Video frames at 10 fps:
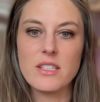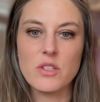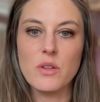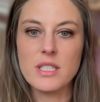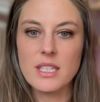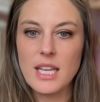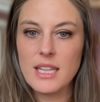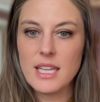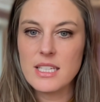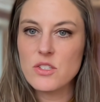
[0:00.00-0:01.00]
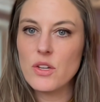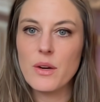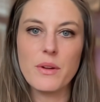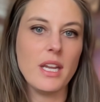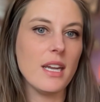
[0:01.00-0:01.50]
So you can delete things you
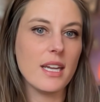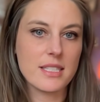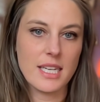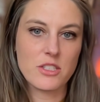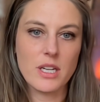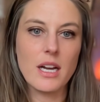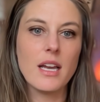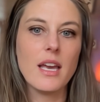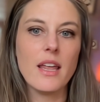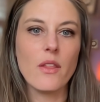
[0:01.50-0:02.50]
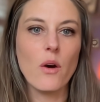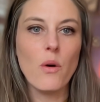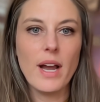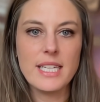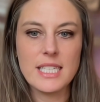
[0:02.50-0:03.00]
don't need, etc. The
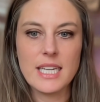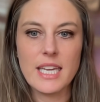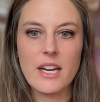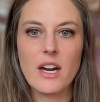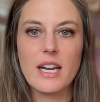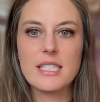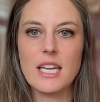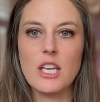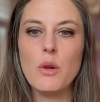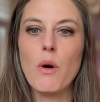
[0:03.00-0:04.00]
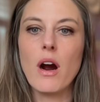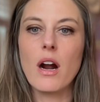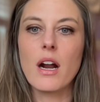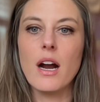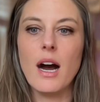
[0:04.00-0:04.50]
whole idea here is that you
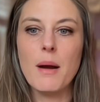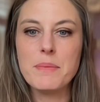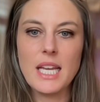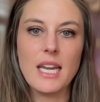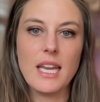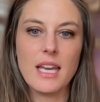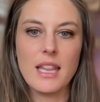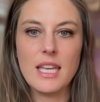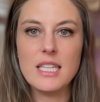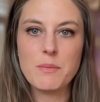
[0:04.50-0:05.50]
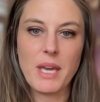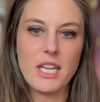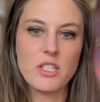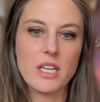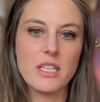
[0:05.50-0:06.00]
are updating these
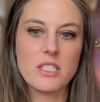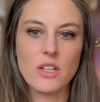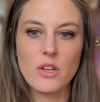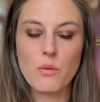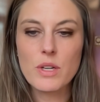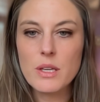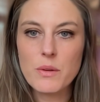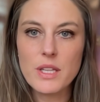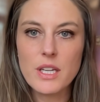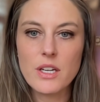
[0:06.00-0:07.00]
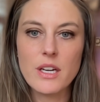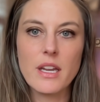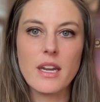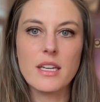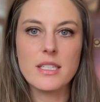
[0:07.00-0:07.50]
pages to look really, really
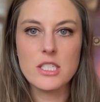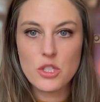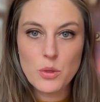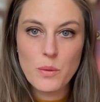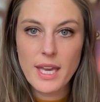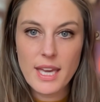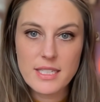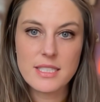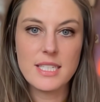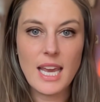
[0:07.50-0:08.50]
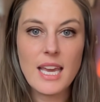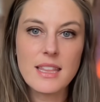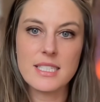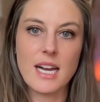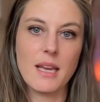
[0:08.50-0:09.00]
good do it. Take
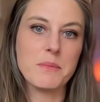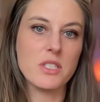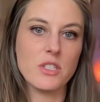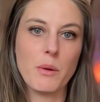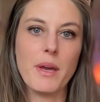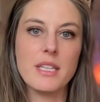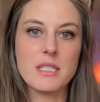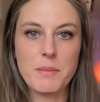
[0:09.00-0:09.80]
the time to do it.